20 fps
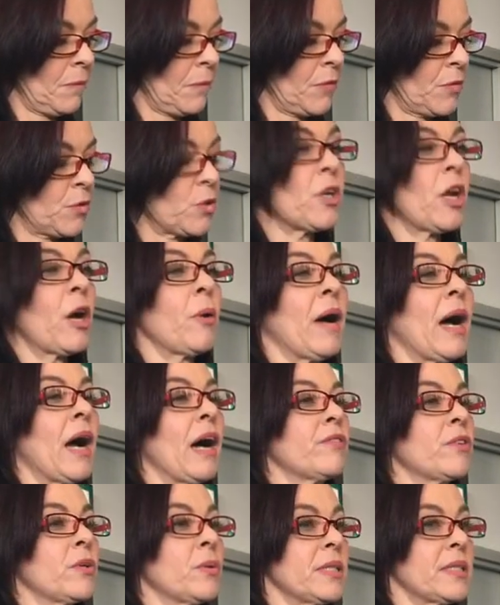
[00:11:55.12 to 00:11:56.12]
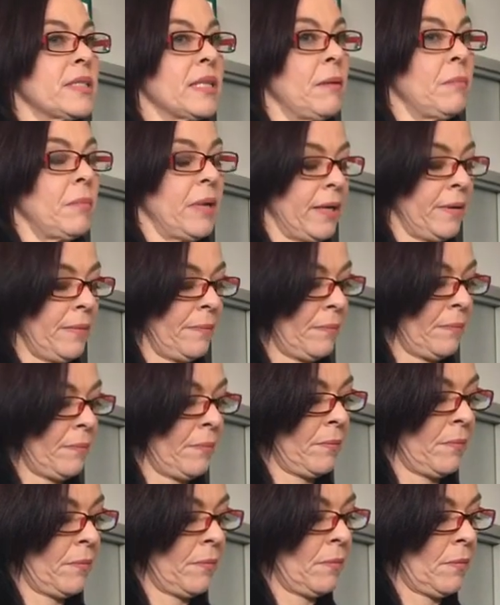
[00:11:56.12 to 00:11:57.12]
So now we have no assembly,
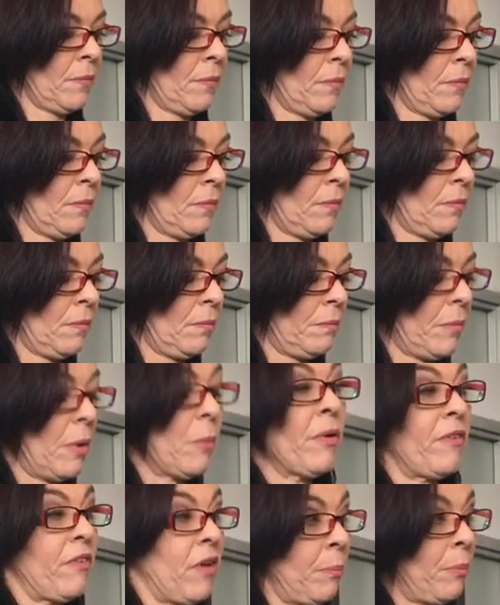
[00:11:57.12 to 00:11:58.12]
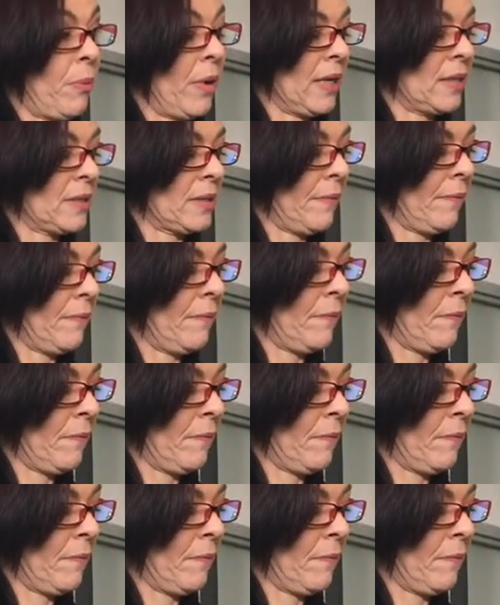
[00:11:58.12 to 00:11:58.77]
but we've got Brexit.